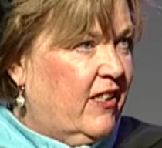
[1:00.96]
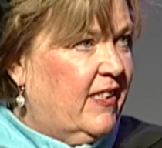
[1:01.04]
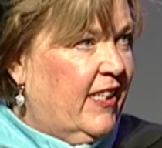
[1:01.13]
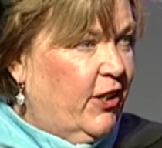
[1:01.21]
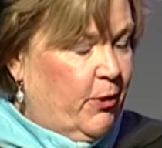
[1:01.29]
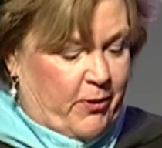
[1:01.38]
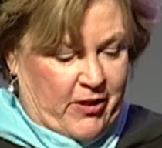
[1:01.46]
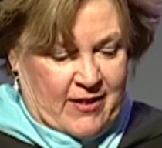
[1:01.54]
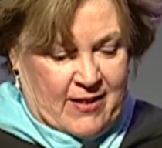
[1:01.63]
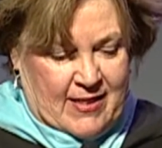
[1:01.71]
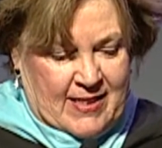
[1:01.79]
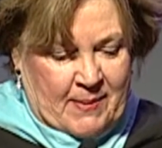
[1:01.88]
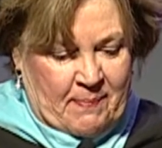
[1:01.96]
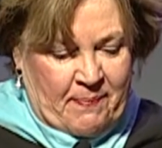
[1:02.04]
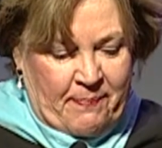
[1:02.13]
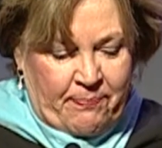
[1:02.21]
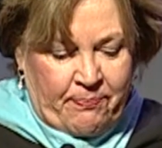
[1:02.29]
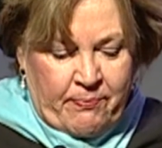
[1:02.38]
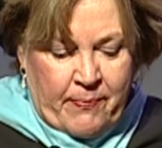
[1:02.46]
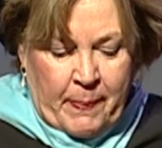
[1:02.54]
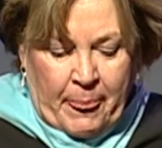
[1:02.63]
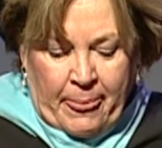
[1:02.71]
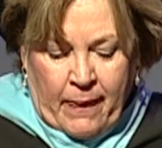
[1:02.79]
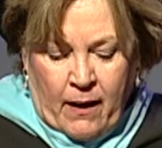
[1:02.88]
at the yearbooks.
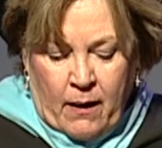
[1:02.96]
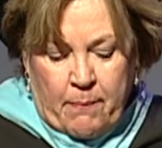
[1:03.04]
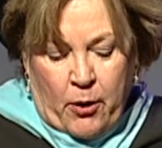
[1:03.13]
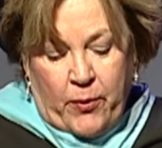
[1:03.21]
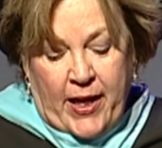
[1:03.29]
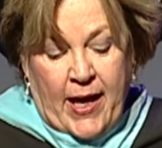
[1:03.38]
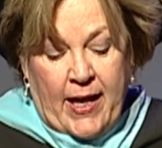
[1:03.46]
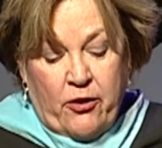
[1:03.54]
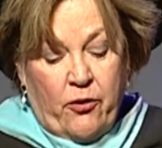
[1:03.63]
But we had